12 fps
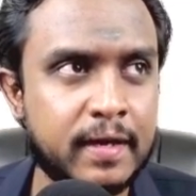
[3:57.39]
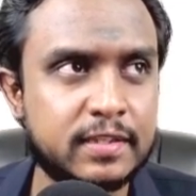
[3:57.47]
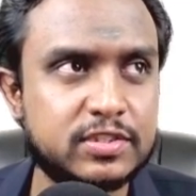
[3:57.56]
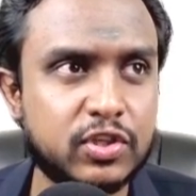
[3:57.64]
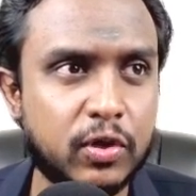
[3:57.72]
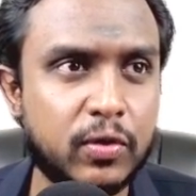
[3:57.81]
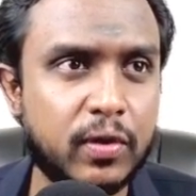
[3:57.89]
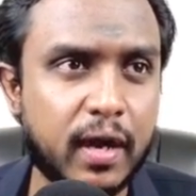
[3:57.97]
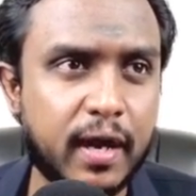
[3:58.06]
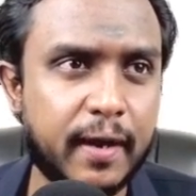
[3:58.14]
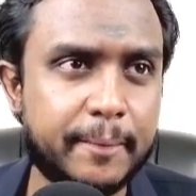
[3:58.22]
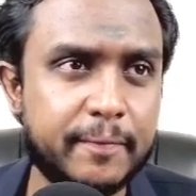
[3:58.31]
So
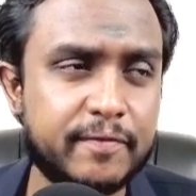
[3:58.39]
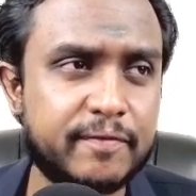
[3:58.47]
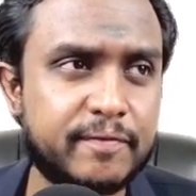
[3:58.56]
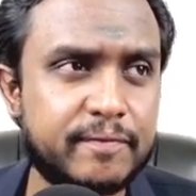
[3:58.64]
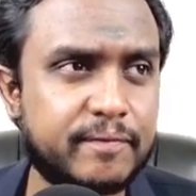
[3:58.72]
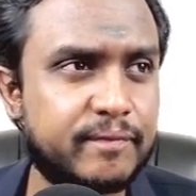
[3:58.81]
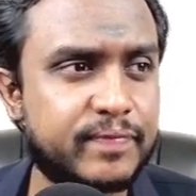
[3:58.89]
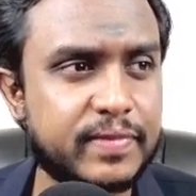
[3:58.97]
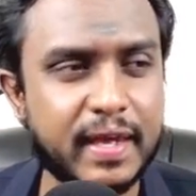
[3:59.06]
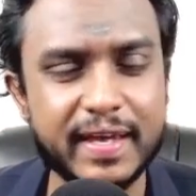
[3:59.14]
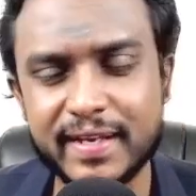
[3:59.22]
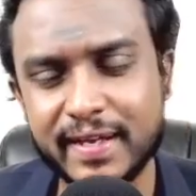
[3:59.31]

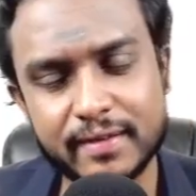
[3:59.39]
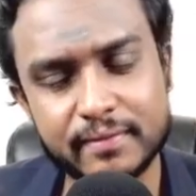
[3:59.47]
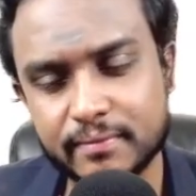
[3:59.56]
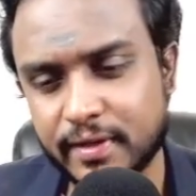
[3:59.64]
in